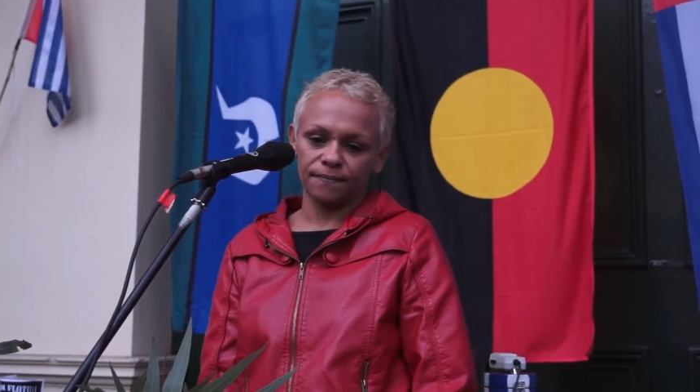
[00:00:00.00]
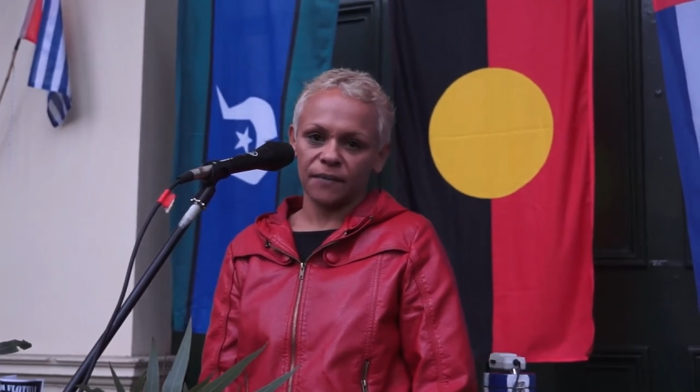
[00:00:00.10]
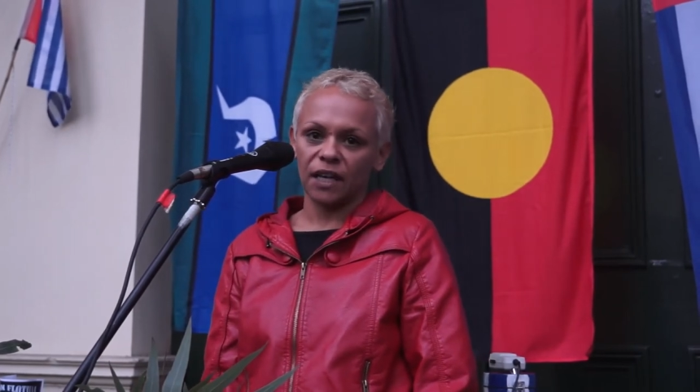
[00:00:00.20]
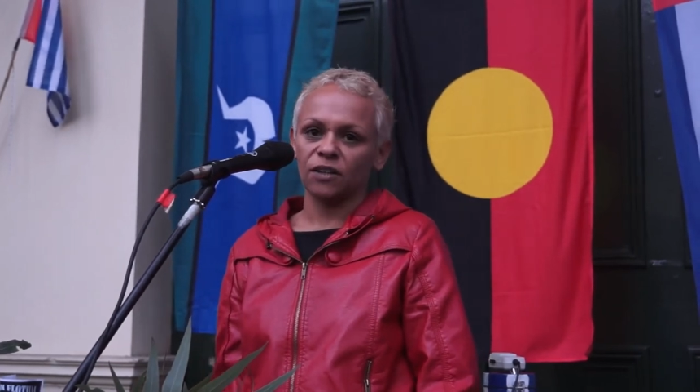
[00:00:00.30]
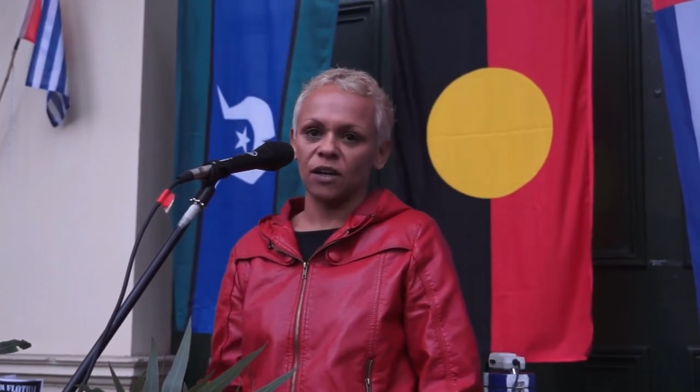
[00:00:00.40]

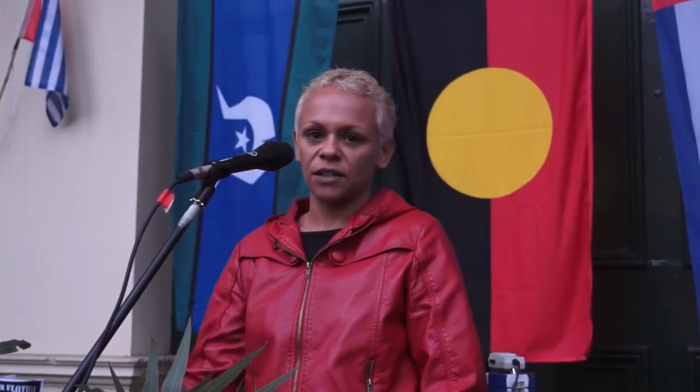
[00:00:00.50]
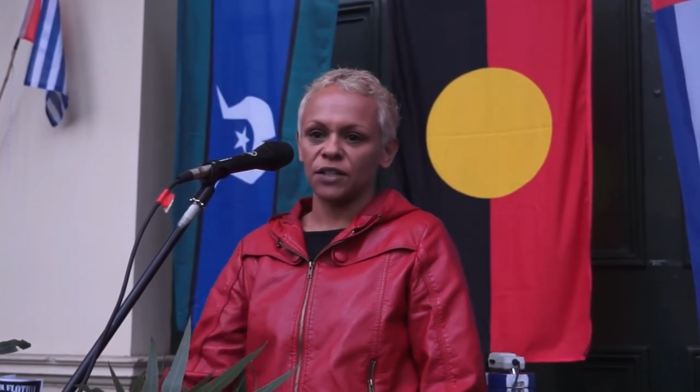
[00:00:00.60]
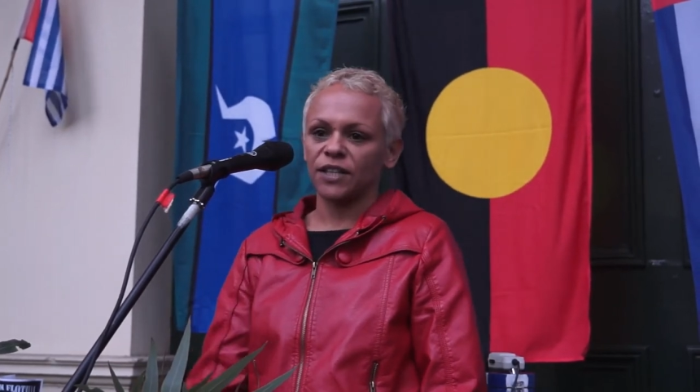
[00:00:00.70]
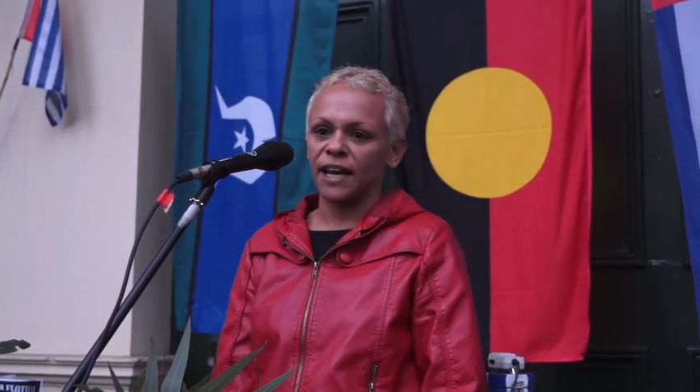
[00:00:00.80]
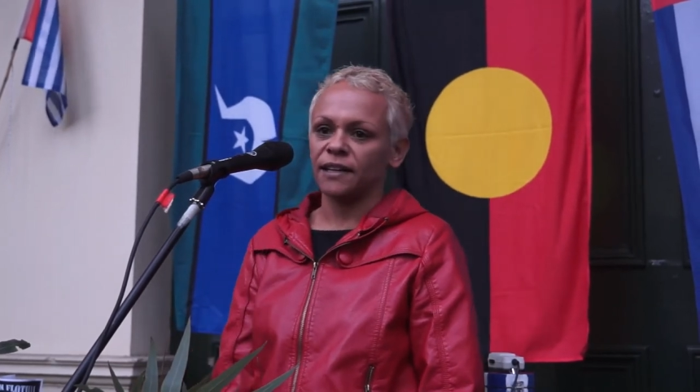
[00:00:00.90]

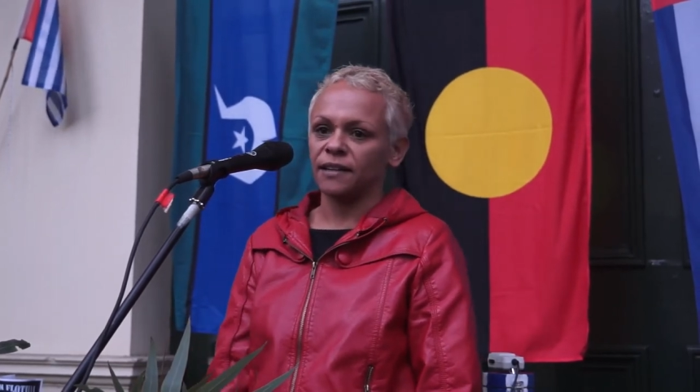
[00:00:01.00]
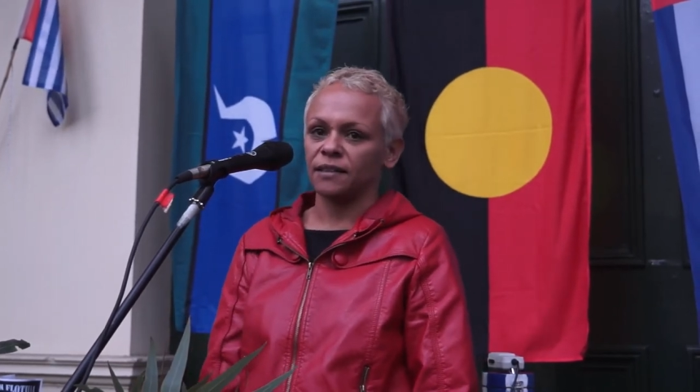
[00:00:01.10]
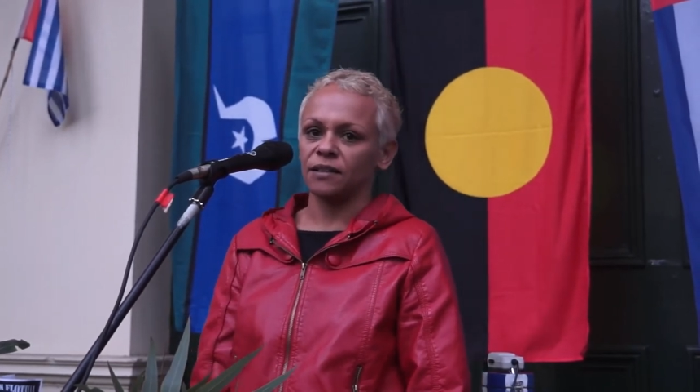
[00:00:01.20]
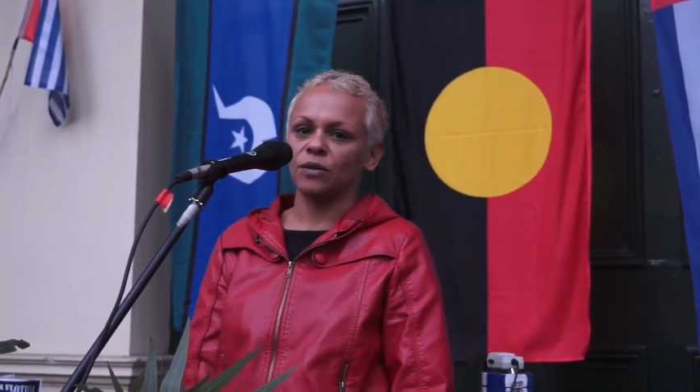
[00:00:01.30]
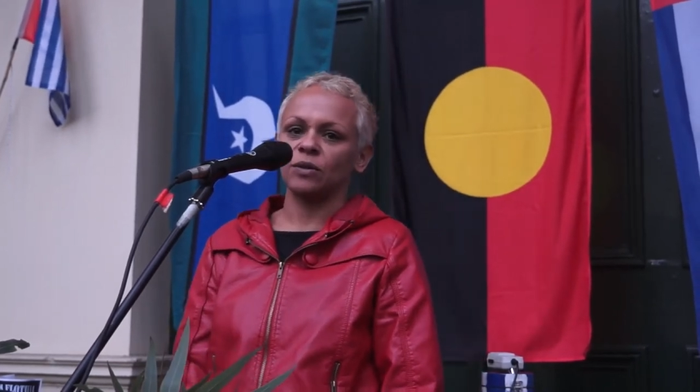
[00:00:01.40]
acknowledge that
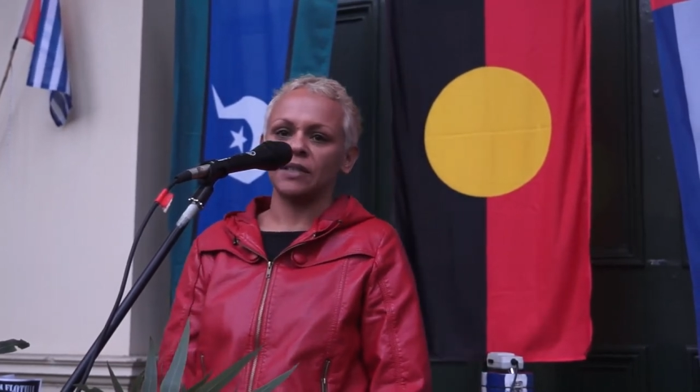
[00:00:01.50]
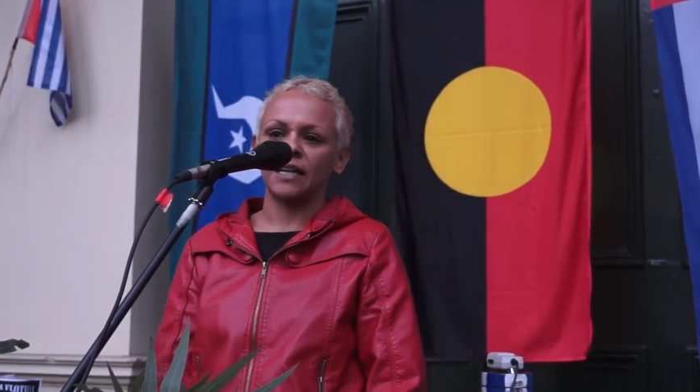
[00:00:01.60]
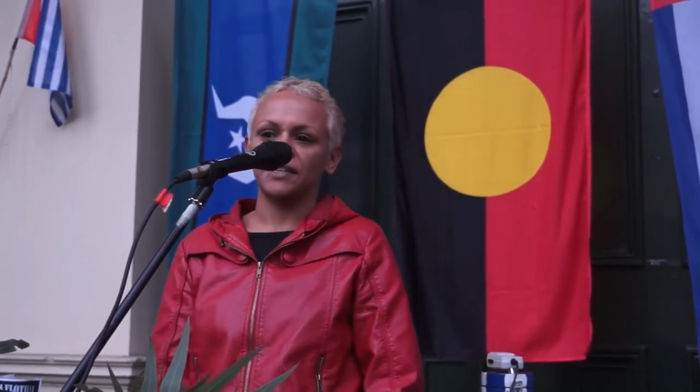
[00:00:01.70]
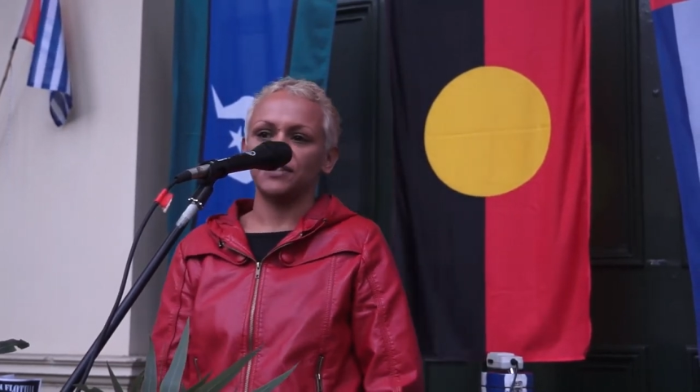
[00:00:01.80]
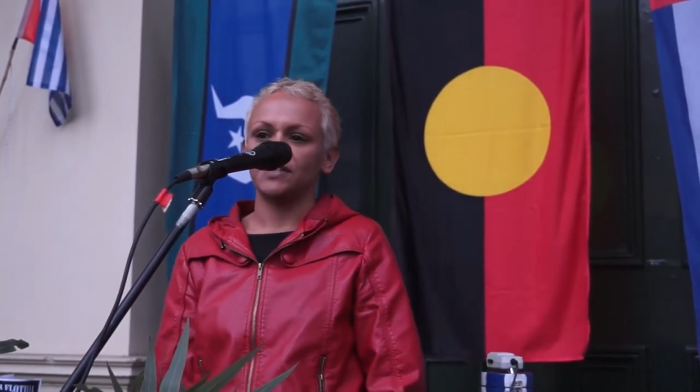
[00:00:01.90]
in the Kulin
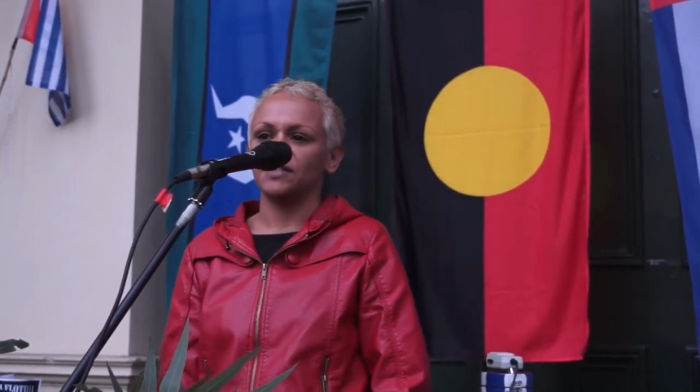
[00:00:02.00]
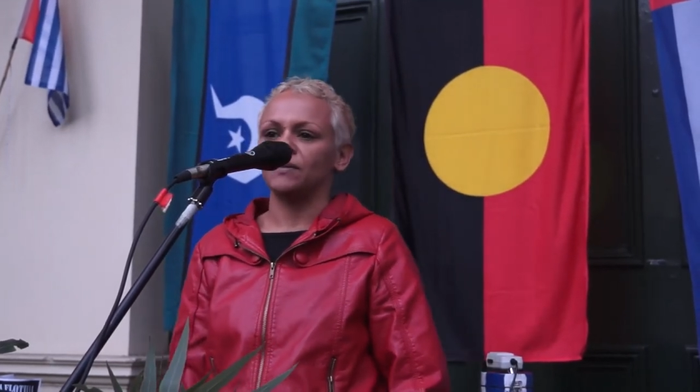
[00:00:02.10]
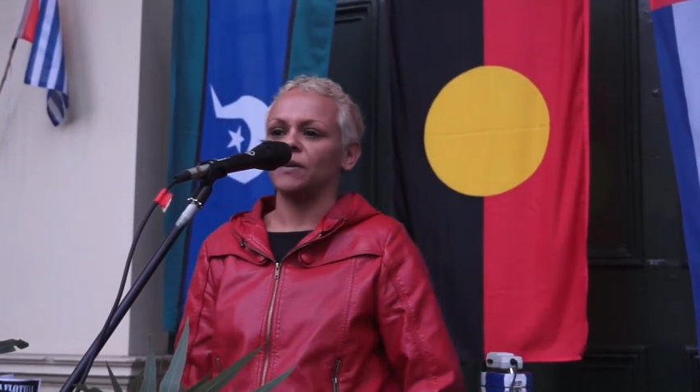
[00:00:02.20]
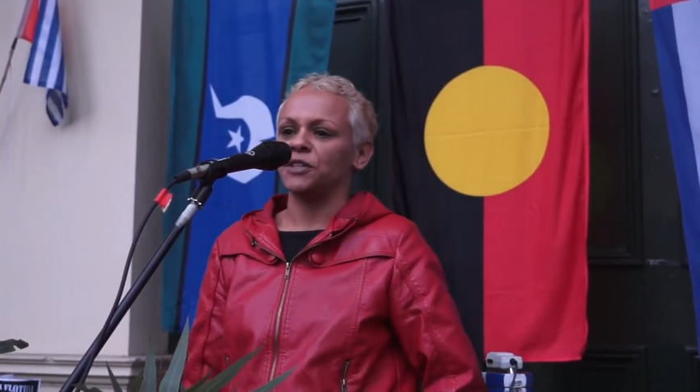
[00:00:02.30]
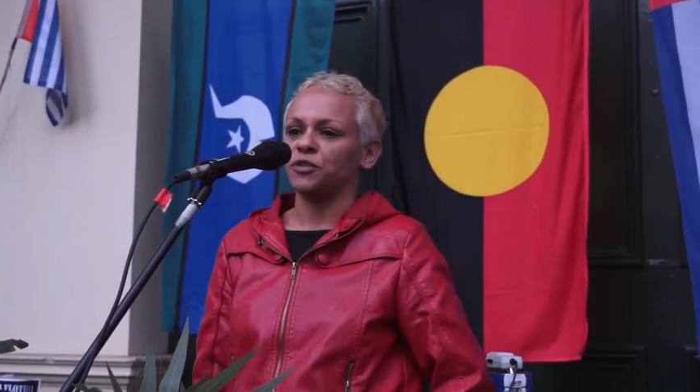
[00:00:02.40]
Nations
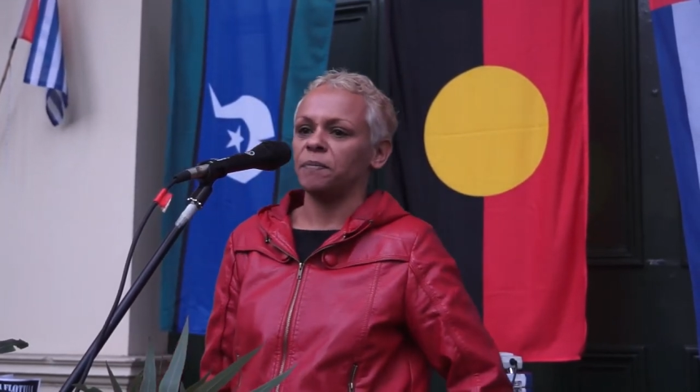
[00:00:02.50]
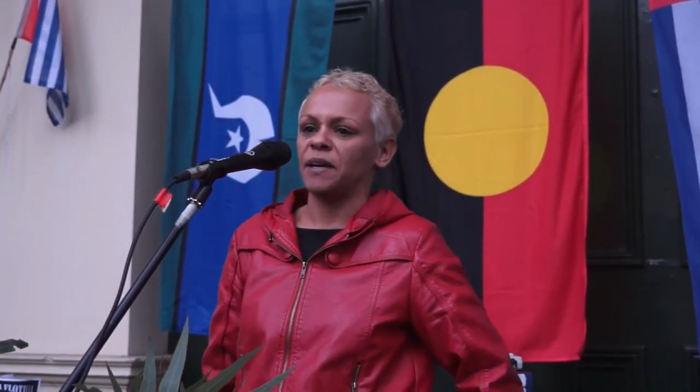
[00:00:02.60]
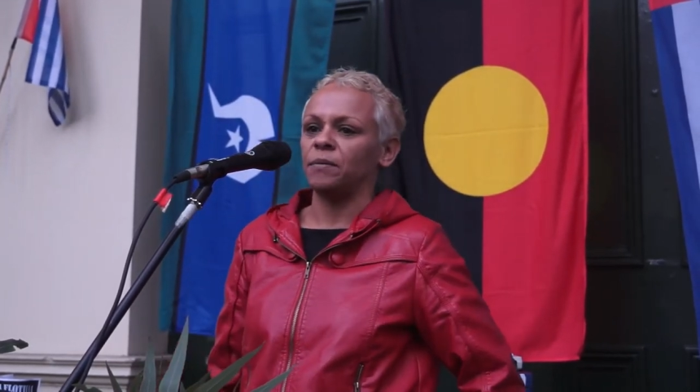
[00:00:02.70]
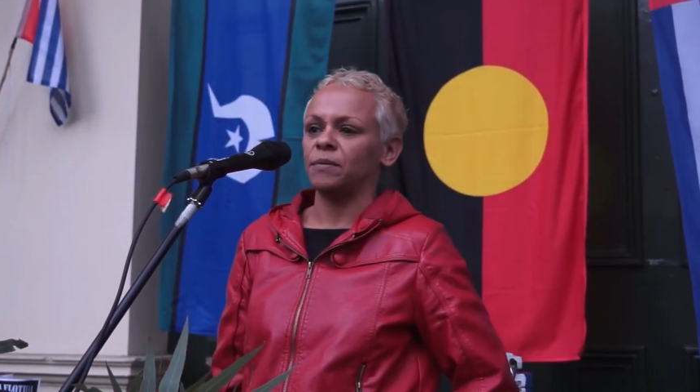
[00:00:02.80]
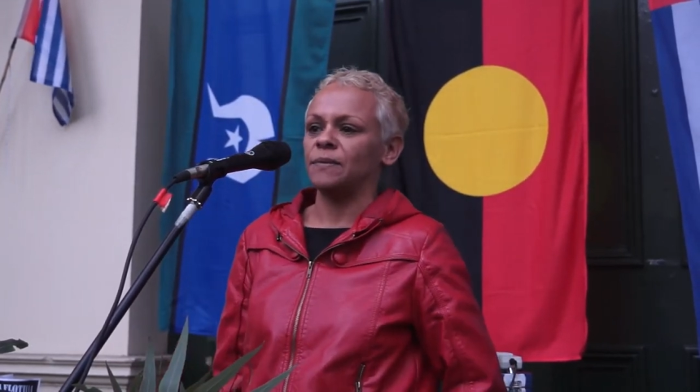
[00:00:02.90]
and the Wurundjeri
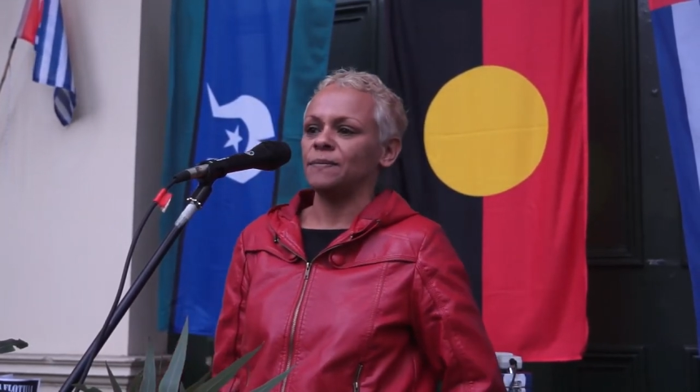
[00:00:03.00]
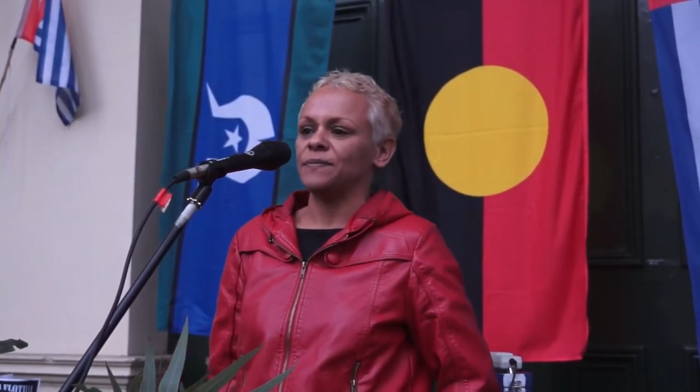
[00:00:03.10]
people.